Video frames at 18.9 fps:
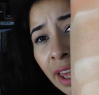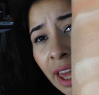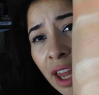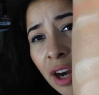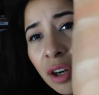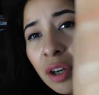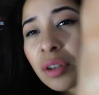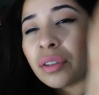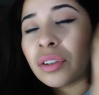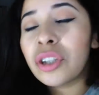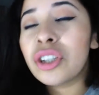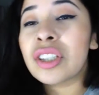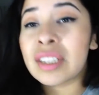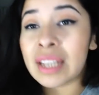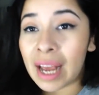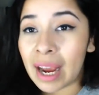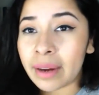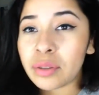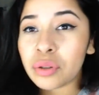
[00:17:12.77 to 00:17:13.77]
I don't know, there's
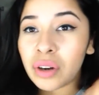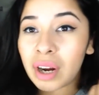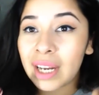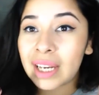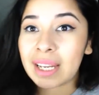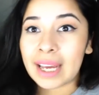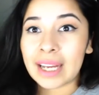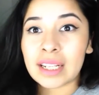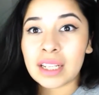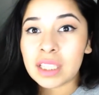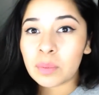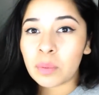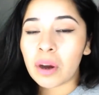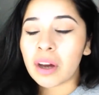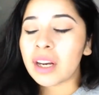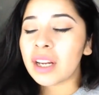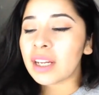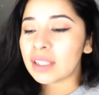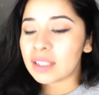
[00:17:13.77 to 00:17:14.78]
times where I like this
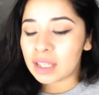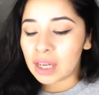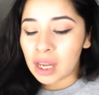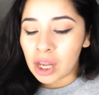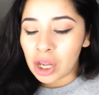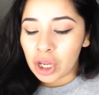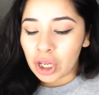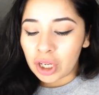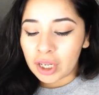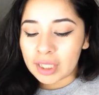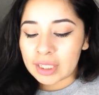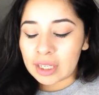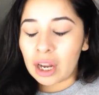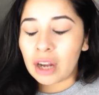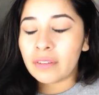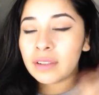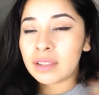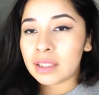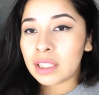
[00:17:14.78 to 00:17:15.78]
product because
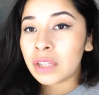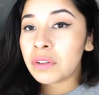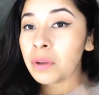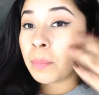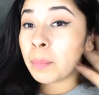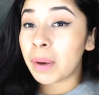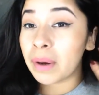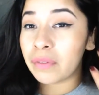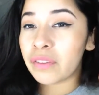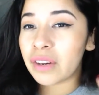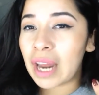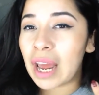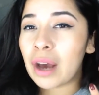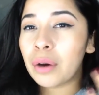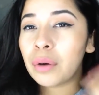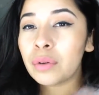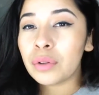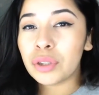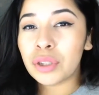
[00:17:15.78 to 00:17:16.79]
obviously if you buff it
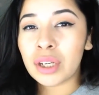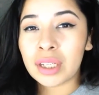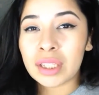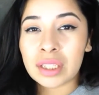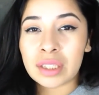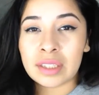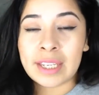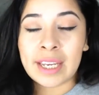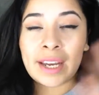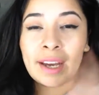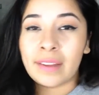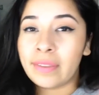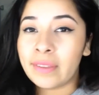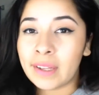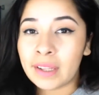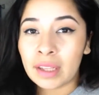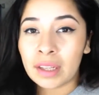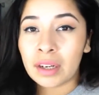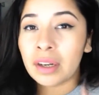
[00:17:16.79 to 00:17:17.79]
out, you could take out the
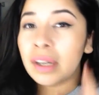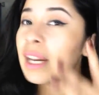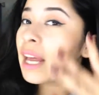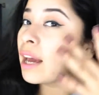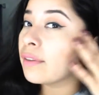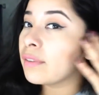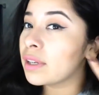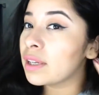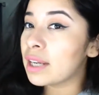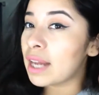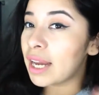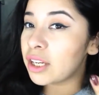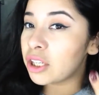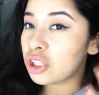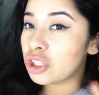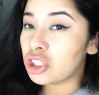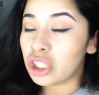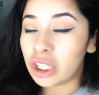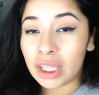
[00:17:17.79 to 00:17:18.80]
glitter and have a nice
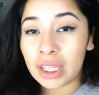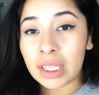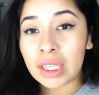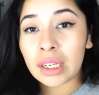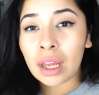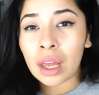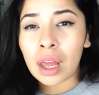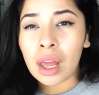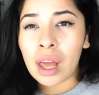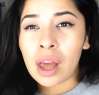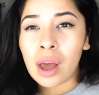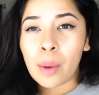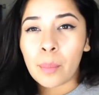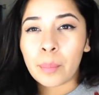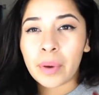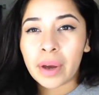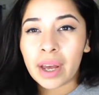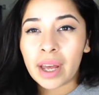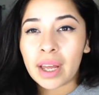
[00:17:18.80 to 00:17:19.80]
sheen.
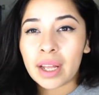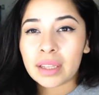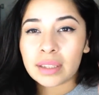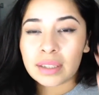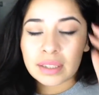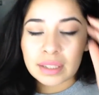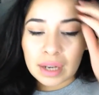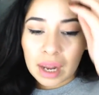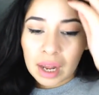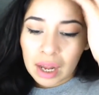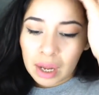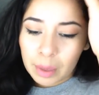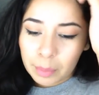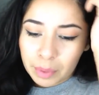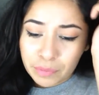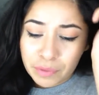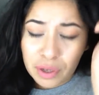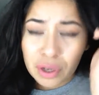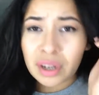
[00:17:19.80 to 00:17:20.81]
But
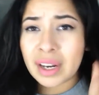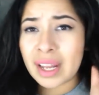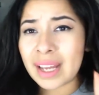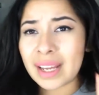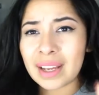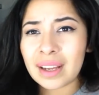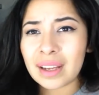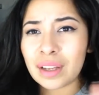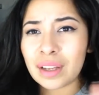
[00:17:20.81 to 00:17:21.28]
if you don't like